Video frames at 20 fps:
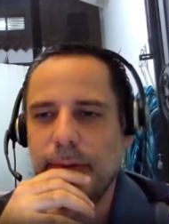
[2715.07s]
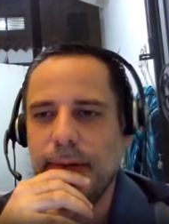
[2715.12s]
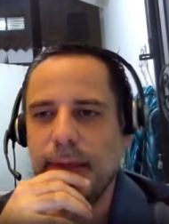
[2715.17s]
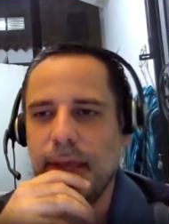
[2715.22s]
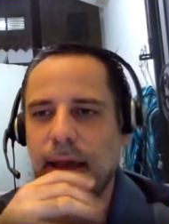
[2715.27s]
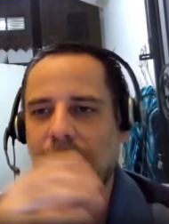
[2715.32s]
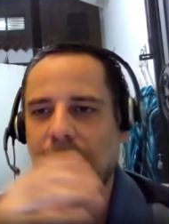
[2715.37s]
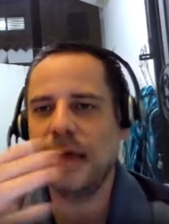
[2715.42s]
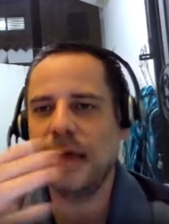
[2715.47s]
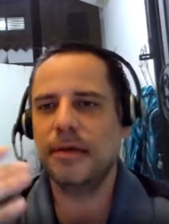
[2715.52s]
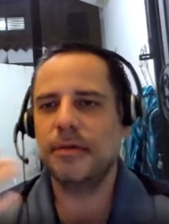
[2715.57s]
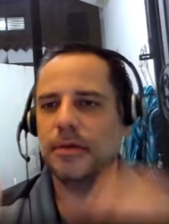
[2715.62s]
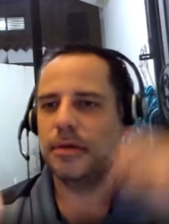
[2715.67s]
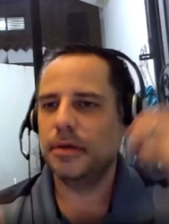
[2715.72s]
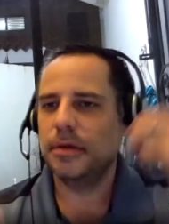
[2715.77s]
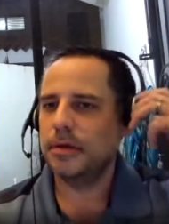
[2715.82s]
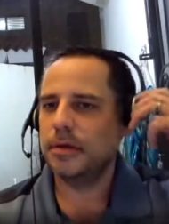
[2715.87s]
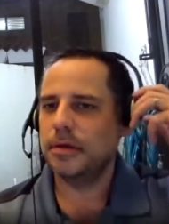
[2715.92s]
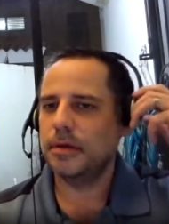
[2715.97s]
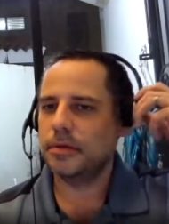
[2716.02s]
I
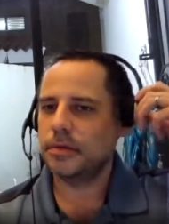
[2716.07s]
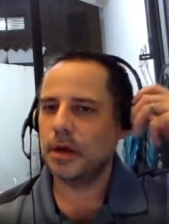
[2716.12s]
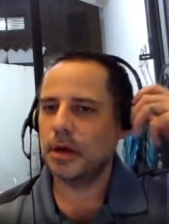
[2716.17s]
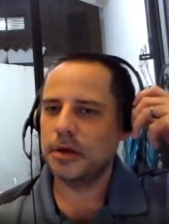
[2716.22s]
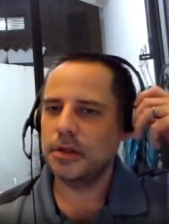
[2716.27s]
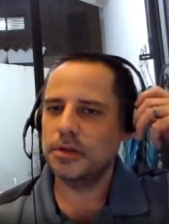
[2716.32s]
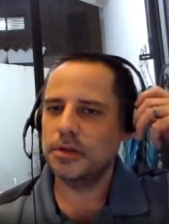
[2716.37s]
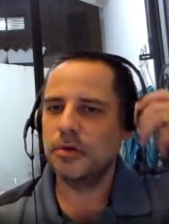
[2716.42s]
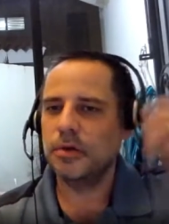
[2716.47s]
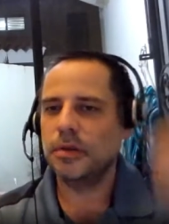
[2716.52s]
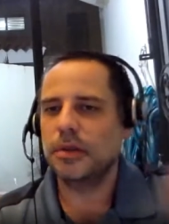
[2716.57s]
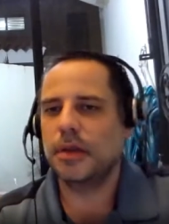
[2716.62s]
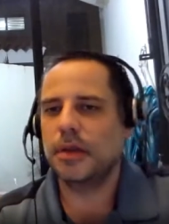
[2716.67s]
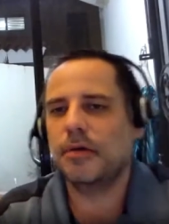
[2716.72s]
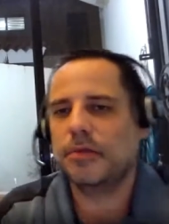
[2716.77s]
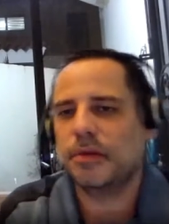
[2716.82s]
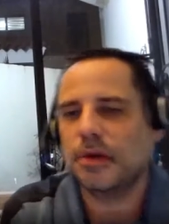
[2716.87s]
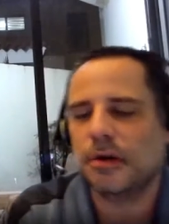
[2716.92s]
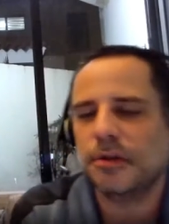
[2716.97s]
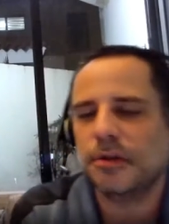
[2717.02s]
I
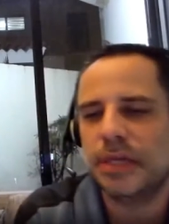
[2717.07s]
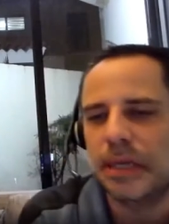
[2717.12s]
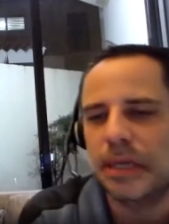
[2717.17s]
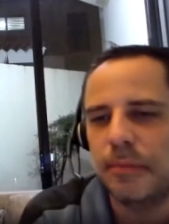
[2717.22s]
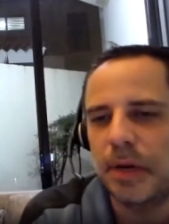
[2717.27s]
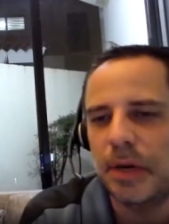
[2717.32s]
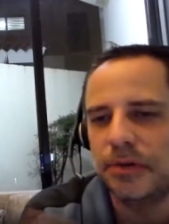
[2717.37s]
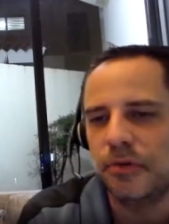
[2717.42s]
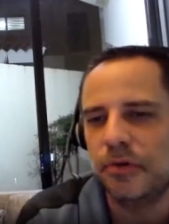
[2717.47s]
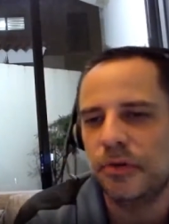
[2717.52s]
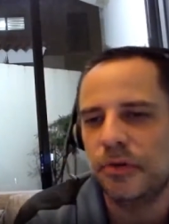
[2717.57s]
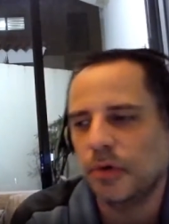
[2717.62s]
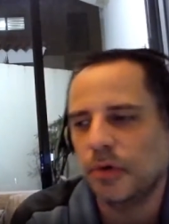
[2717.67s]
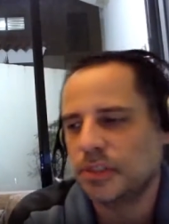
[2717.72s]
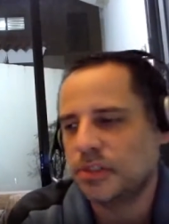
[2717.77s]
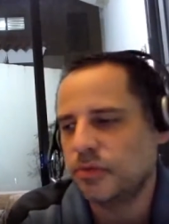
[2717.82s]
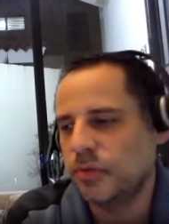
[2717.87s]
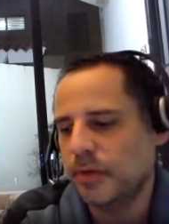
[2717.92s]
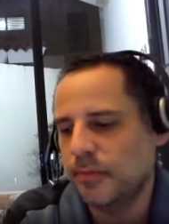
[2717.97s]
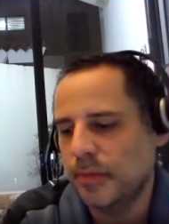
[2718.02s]
started thinking about doing the
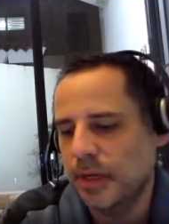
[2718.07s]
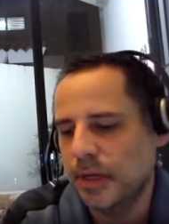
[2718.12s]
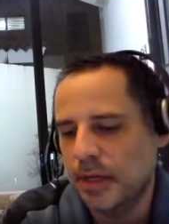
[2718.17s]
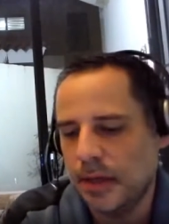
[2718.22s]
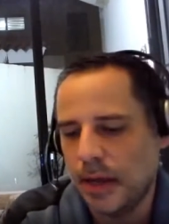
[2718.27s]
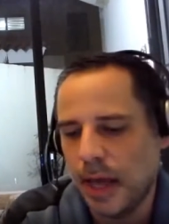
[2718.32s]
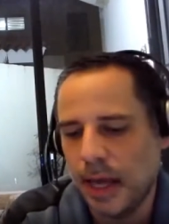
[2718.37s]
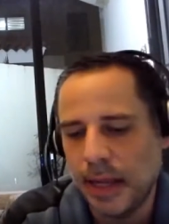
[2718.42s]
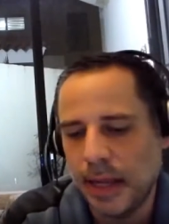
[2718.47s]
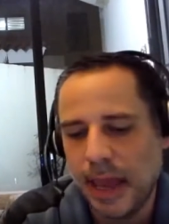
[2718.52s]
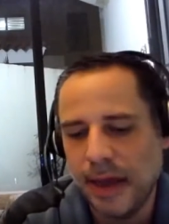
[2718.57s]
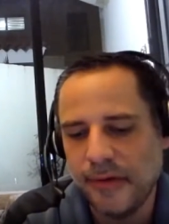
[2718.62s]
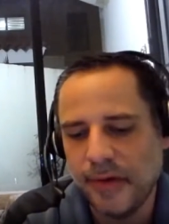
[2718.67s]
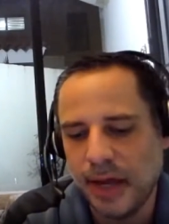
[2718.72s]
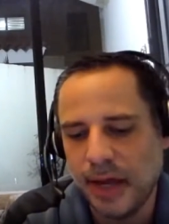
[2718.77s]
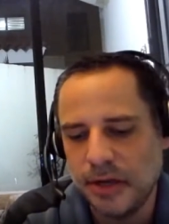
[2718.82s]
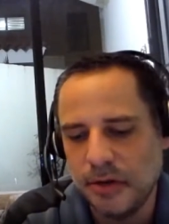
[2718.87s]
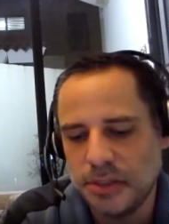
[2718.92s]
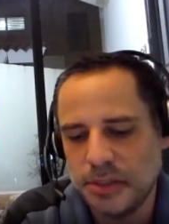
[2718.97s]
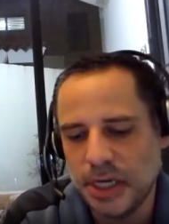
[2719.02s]
once a week meet in. I
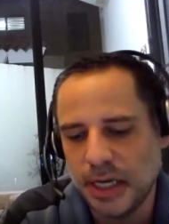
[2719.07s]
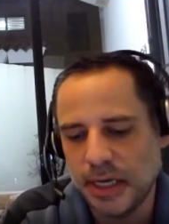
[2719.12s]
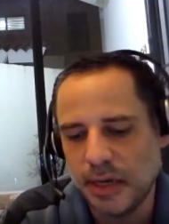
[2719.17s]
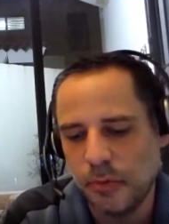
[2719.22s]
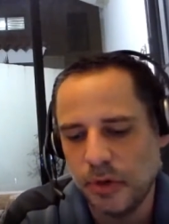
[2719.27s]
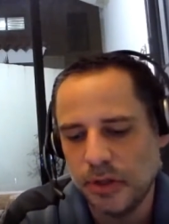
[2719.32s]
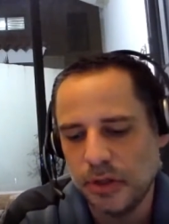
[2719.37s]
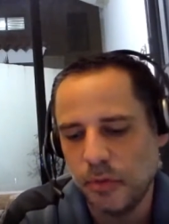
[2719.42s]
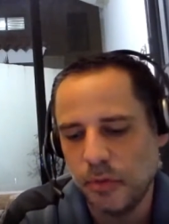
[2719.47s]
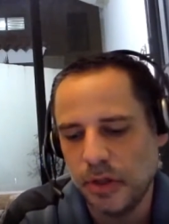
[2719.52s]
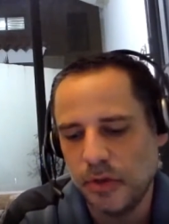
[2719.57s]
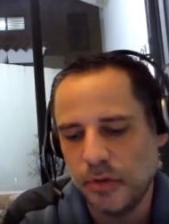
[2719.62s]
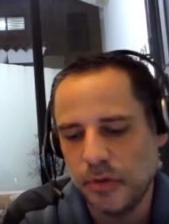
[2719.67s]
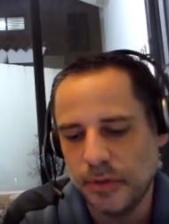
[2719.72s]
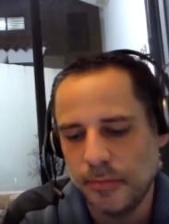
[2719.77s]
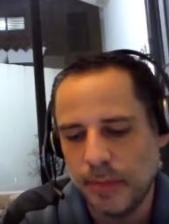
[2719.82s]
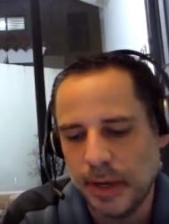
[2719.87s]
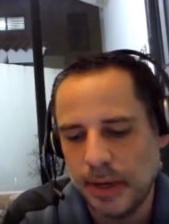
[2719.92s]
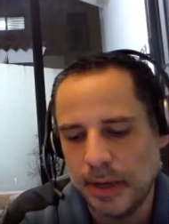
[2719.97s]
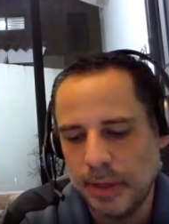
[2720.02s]
do check in once a week with
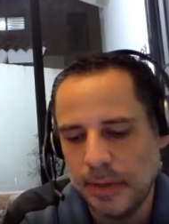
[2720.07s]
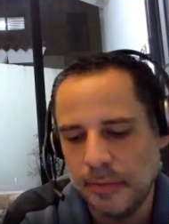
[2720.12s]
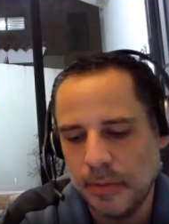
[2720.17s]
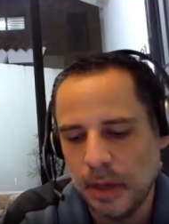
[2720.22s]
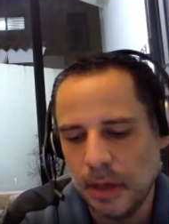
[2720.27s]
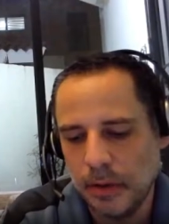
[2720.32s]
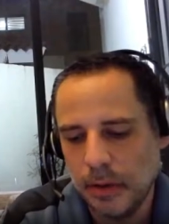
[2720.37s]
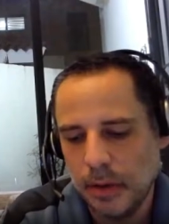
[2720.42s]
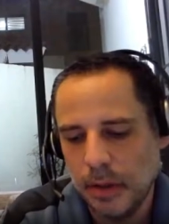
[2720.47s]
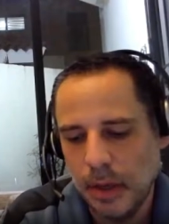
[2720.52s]
them by email.